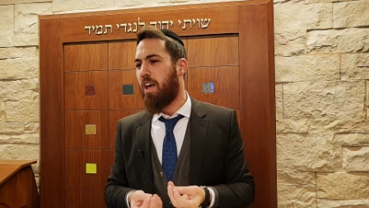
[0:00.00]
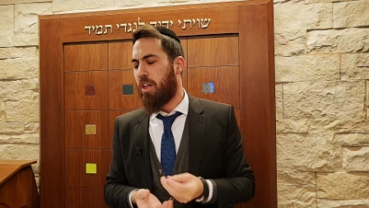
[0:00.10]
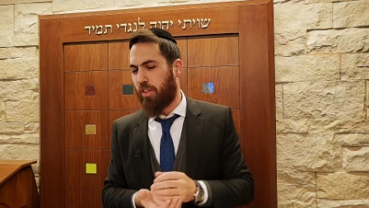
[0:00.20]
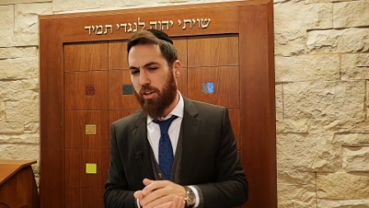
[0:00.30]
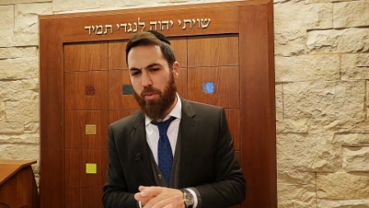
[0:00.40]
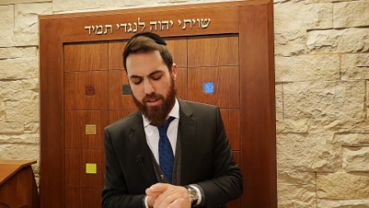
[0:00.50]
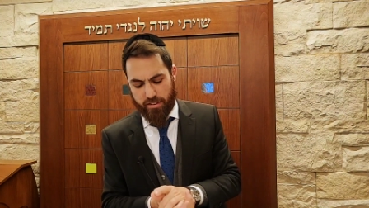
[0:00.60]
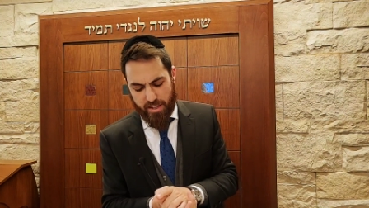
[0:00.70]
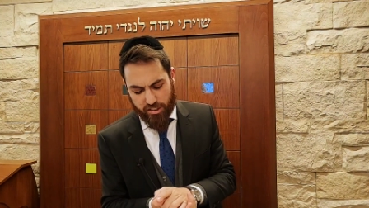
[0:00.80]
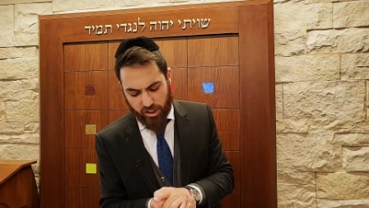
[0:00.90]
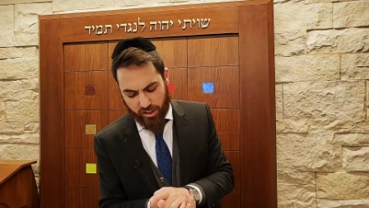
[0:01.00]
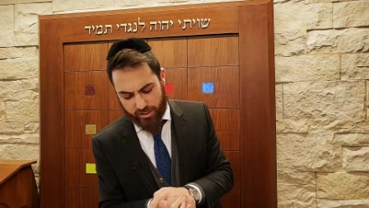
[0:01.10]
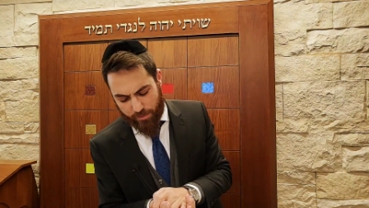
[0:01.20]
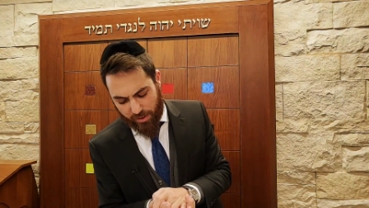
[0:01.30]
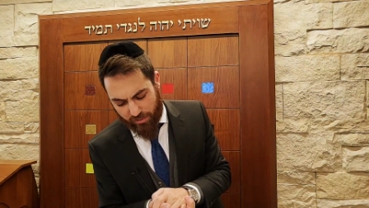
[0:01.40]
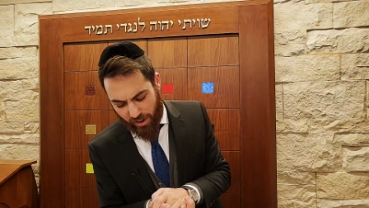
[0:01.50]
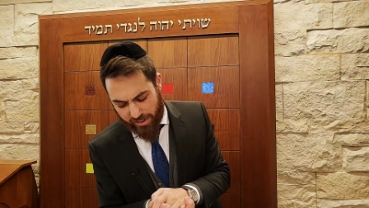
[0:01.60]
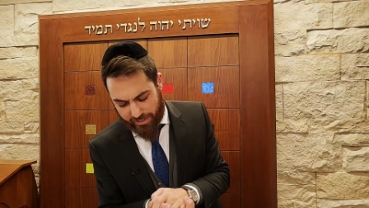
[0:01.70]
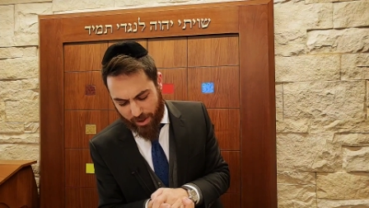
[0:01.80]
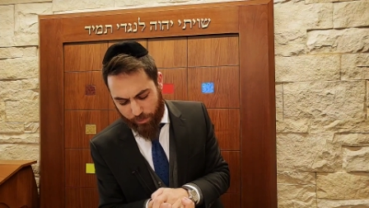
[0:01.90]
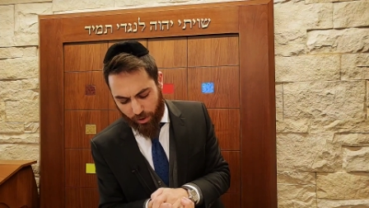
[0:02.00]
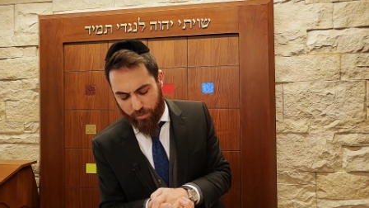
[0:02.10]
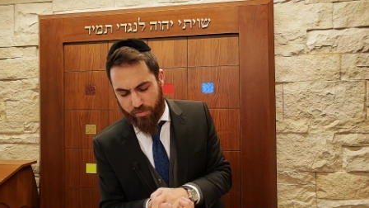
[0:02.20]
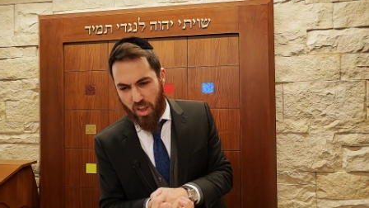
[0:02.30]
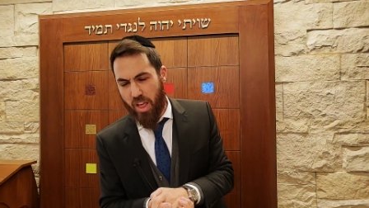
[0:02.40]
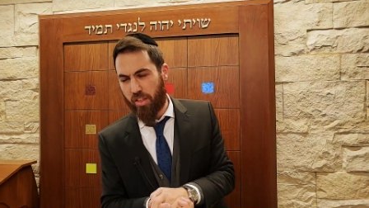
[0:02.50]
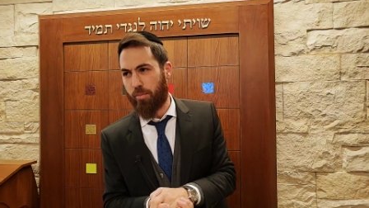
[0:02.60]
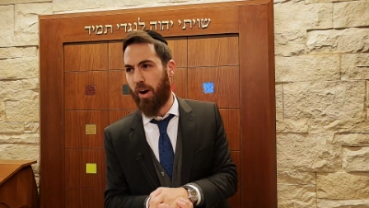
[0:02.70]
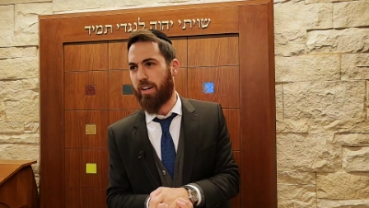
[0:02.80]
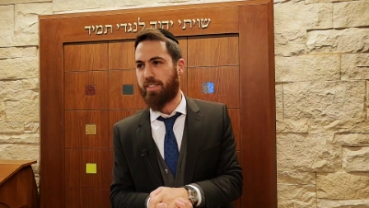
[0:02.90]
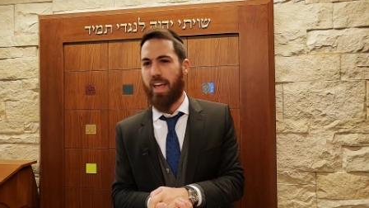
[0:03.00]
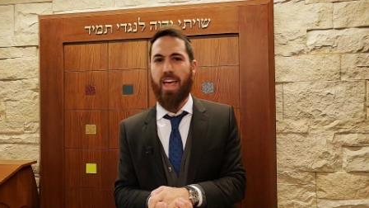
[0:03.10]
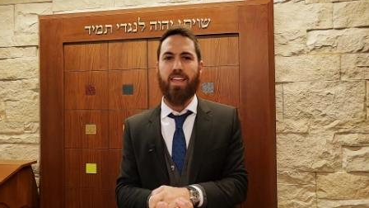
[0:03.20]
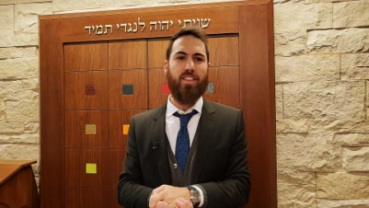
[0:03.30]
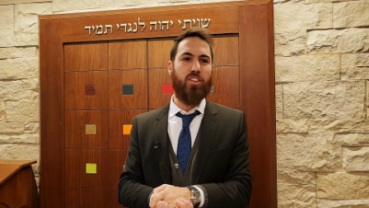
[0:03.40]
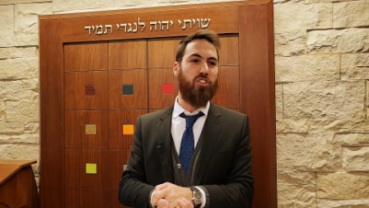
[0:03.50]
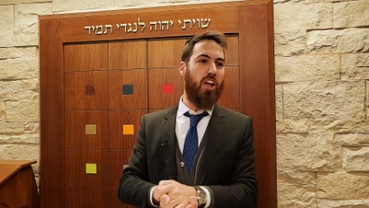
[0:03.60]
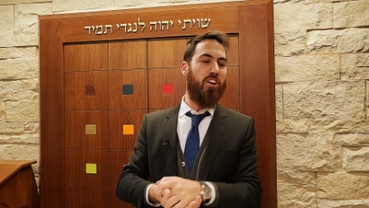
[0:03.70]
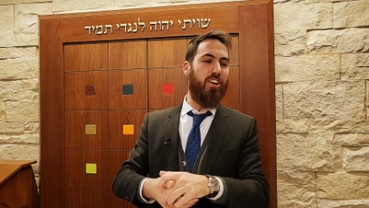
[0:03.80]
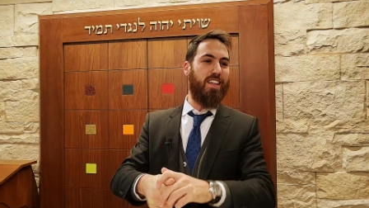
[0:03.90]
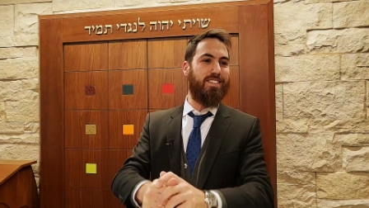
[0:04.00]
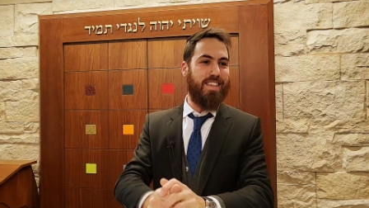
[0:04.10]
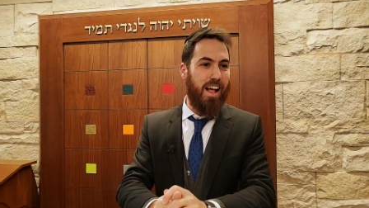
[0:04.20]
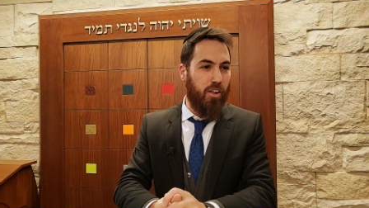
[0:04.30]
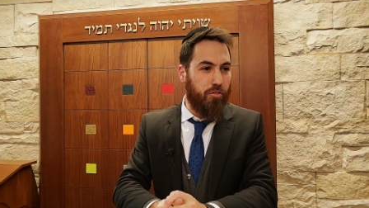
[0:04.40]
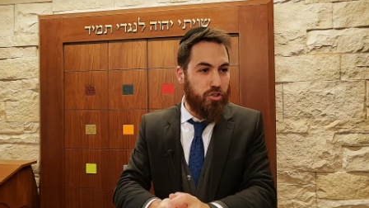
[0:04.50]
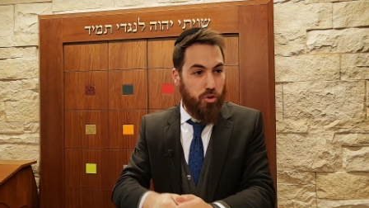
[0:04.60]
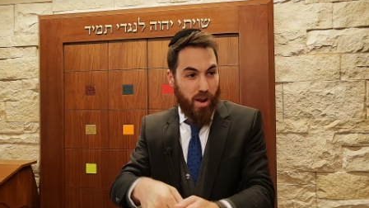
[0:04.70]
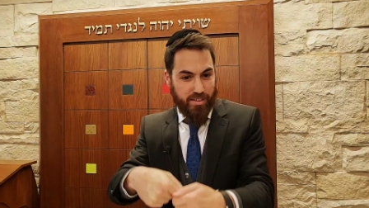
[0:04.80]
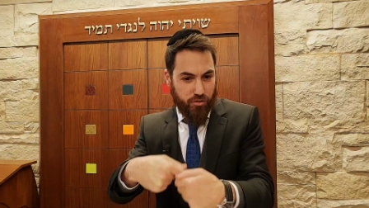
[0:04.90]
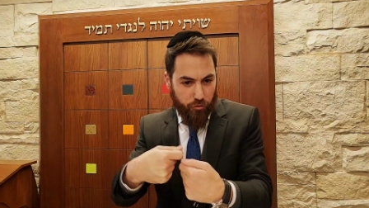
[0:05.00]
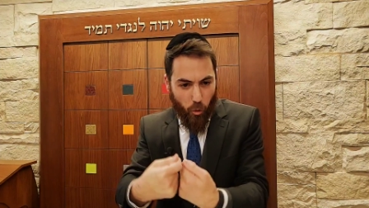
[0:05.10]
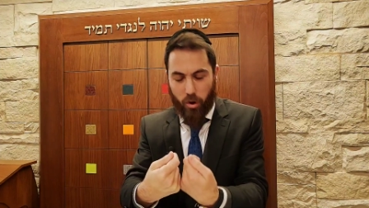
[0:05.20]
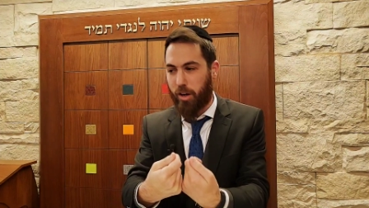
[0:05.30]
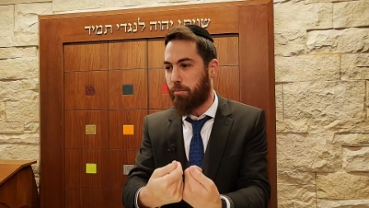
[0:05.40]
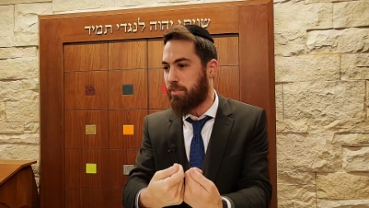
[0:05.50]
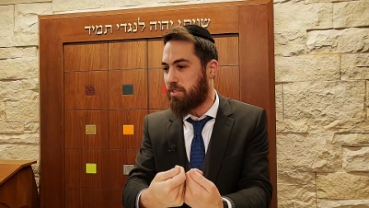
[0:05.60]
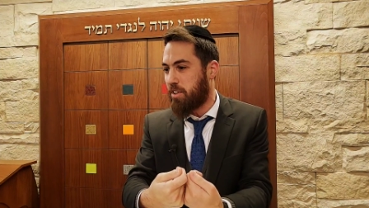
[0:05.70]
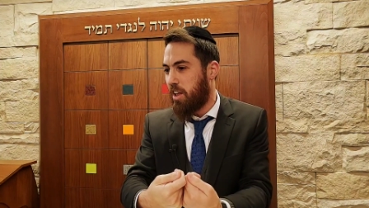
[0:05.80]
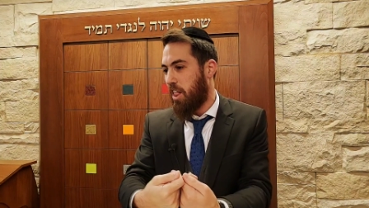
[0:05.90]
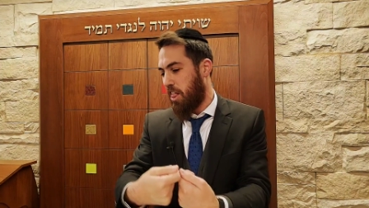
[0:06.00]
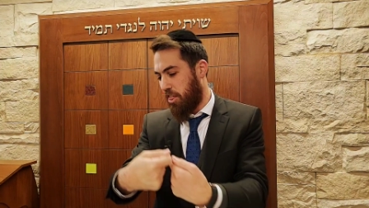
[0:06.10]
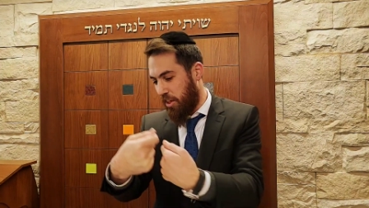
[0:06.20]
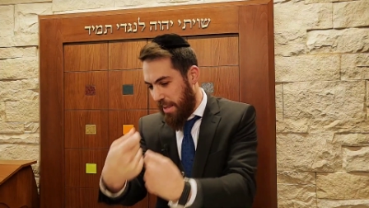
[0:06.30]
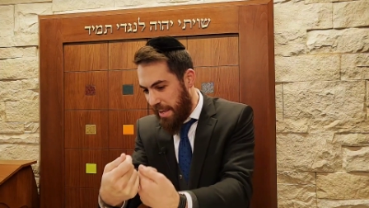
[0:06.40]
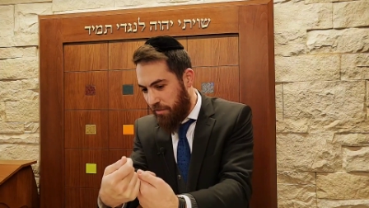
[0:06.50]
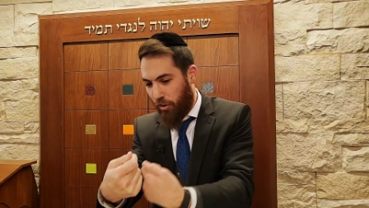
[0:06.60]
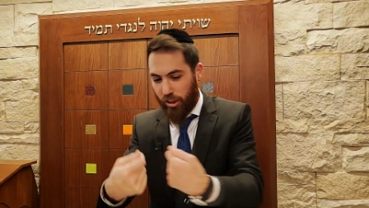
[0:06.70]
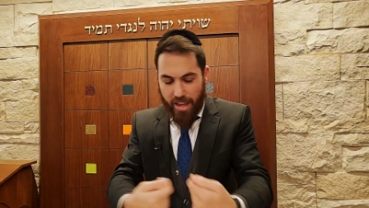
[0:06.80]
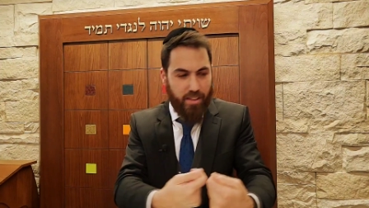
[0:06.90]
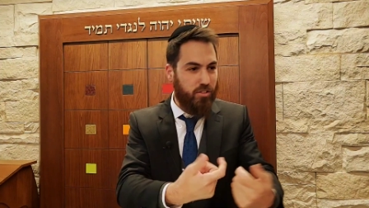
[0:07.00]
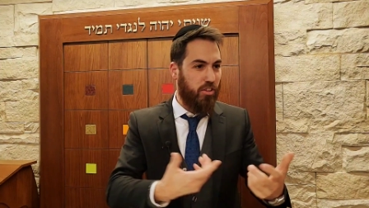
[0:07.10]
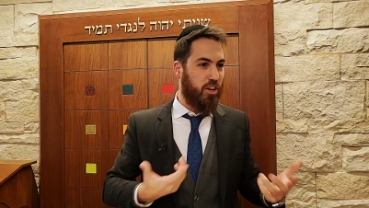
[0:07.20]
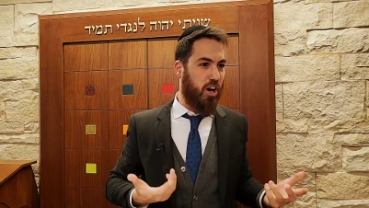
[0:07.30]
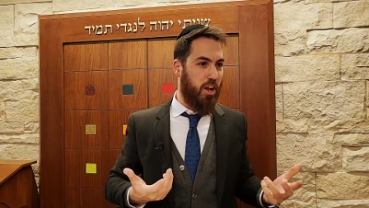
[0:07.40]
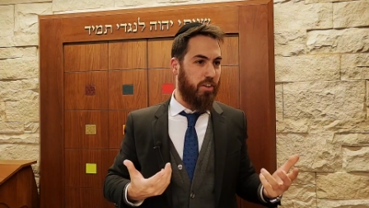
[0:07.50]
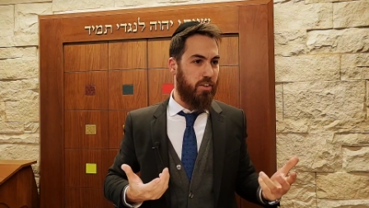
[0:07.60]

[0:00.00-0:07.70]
the Gemara is teaching us something very simple. The Gemara is saying that the Torah itself transforms the evil into the good.